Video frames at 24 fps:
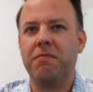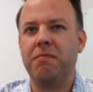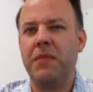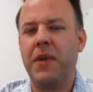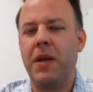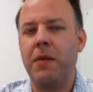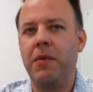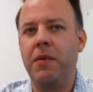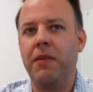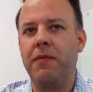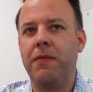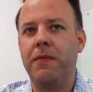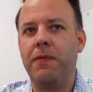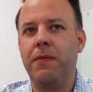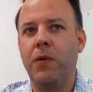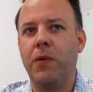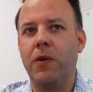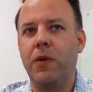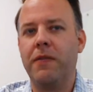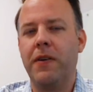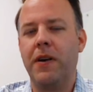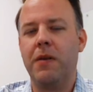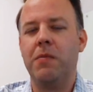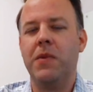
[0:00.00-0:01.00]
maybe
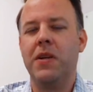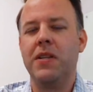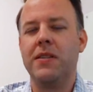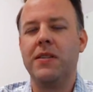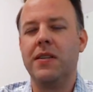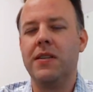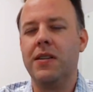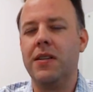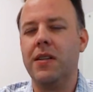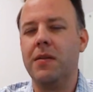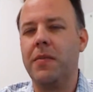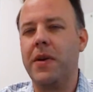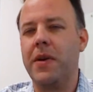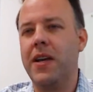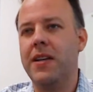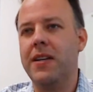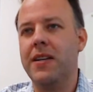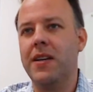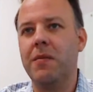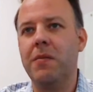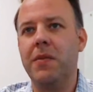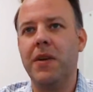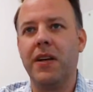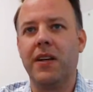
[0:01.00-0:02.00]
4 or 5 months into the
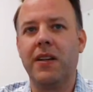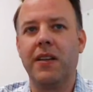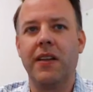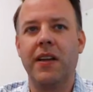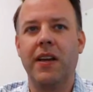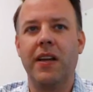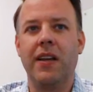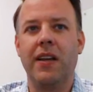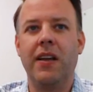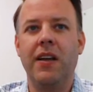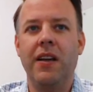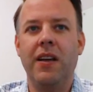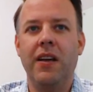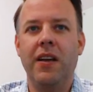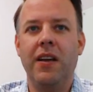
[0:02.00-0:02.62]
pandemic, that